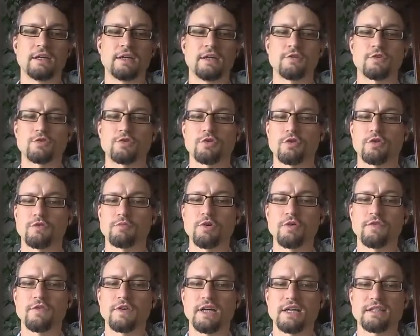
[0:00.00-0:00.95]
if you sort of
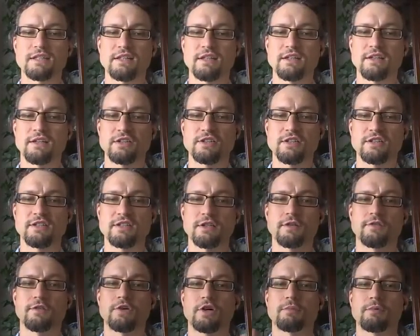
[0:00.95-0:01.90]
move Augustine, not just
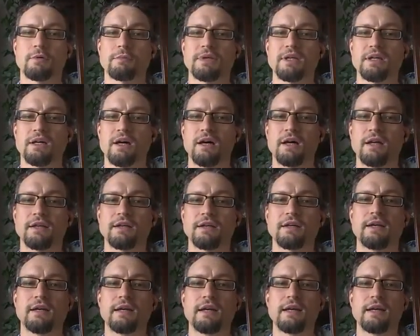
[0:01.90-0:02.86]
City of God, but beyond,
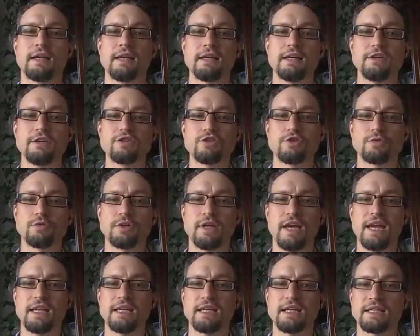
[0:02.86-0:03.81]
he's
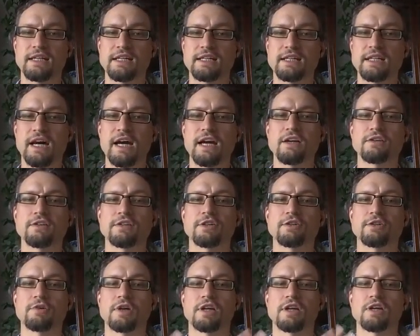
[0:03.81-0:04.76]
creating an entire
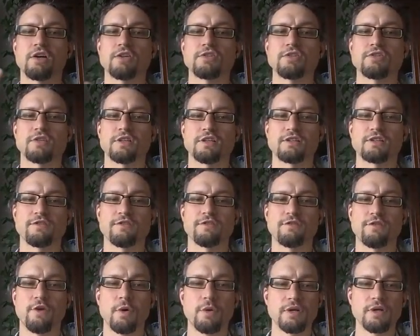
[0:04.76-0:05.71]
literary culture that is
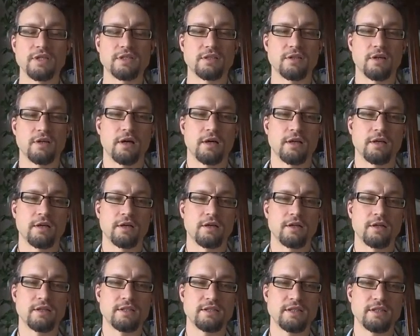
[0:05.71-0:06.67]
focused on
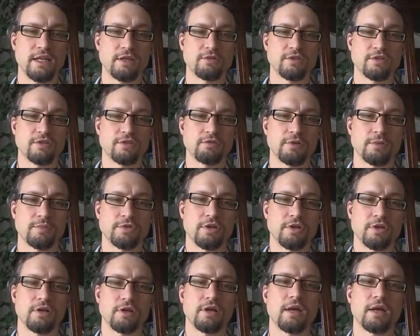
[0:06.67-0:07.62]
sacred
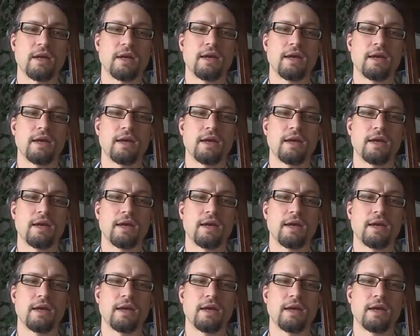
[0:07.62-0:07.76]
scripture,